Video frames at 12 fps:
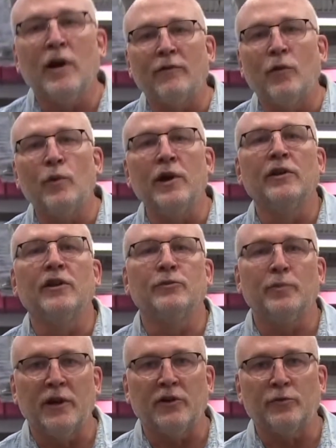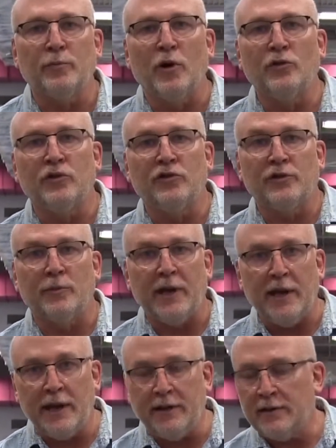have a wheel that's been exposed to some
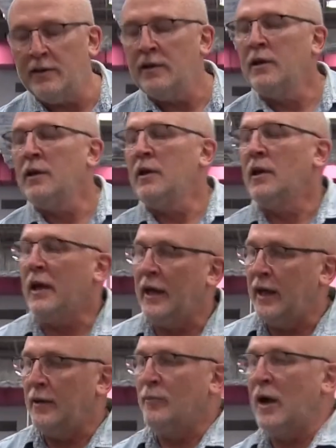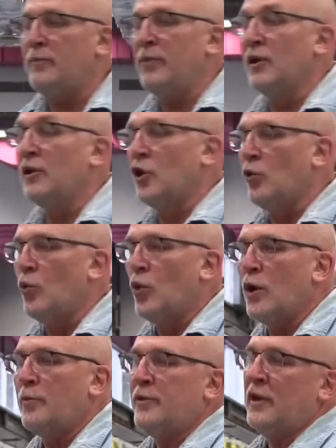heat and might be a little
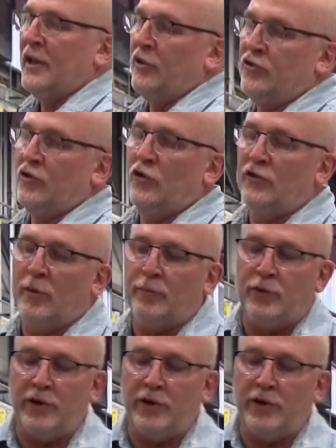warped, it shows up